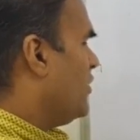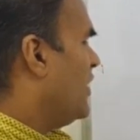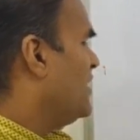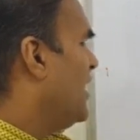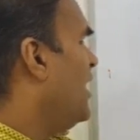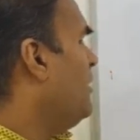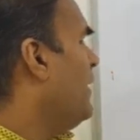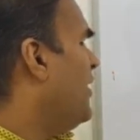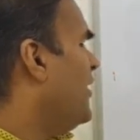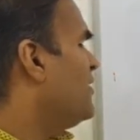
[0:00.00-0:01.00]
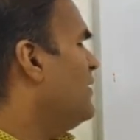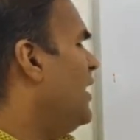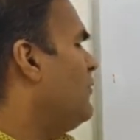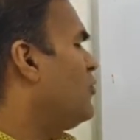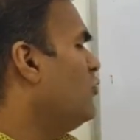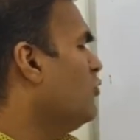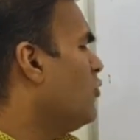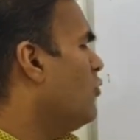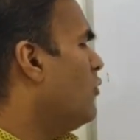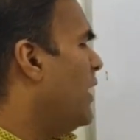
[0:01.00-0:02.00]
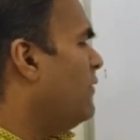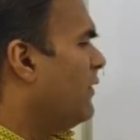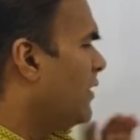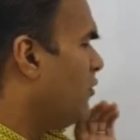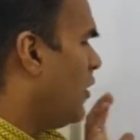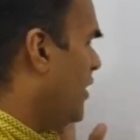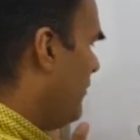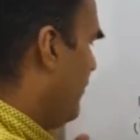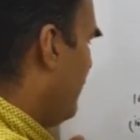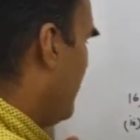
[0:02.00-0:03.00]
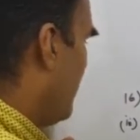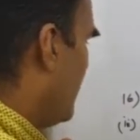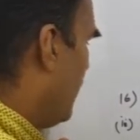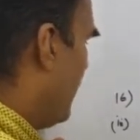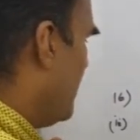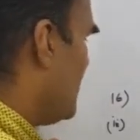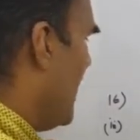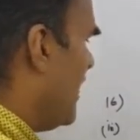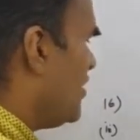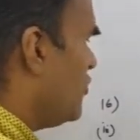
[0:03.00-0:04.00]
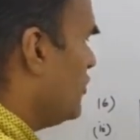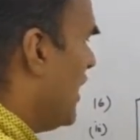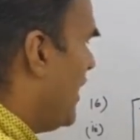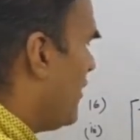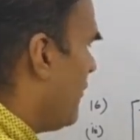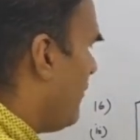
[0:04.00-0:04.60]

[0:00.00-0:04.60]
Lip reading: The resulting matrix will have 2 rows and 1 column. So first let us do that.